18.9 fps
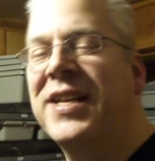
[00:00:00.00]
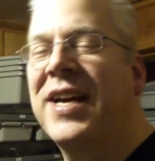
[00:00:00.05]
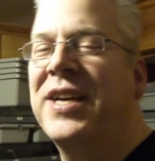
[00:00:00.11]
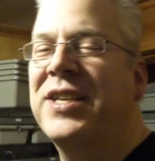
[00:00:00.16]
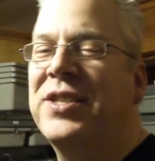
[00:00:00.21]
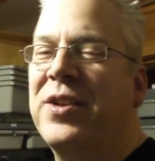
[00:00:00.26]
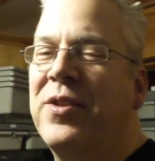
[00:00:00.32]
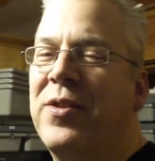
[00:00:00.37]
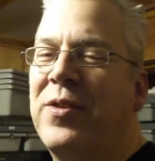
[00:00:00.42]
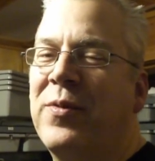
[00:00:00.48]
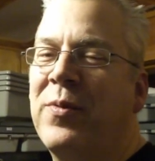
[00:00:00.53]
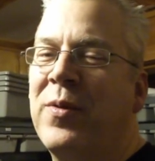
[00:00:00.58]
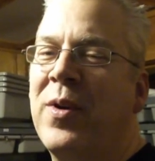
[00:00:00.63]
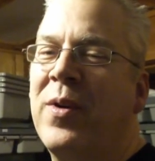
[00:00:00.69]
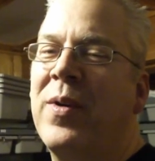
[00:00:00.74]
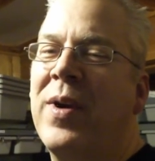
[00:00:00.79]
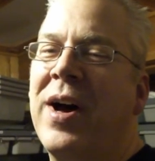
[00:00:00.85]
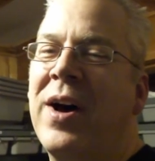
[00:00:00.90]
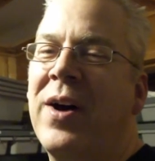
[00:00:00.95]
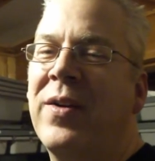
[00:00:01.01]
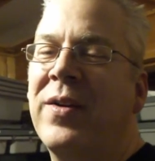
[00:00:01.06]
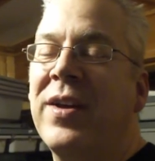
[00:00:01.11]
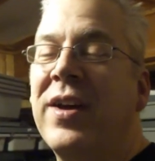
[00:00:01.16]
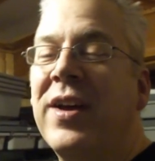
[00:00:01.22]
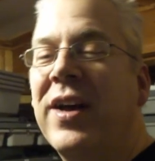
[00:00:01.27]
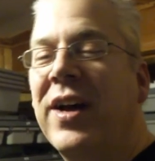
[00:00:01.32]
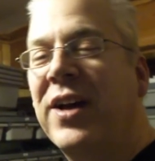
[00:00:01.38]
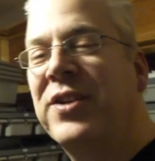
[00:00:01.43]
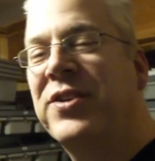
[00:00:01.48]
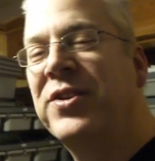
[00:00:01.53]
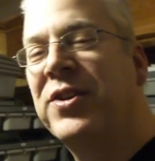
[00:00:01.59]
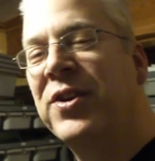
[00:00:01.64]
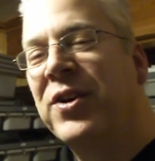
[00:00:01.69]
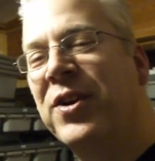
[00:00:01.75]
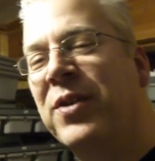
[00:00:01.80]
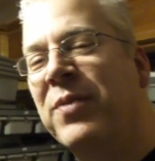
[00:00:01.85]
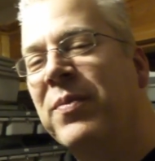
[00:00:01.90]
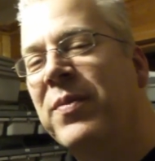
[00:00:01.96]
I should throw out a
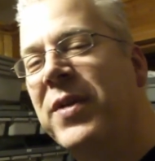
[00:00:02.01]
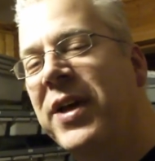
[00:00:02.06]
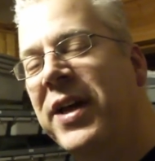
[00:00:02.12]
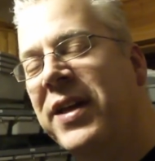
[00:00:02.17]
term,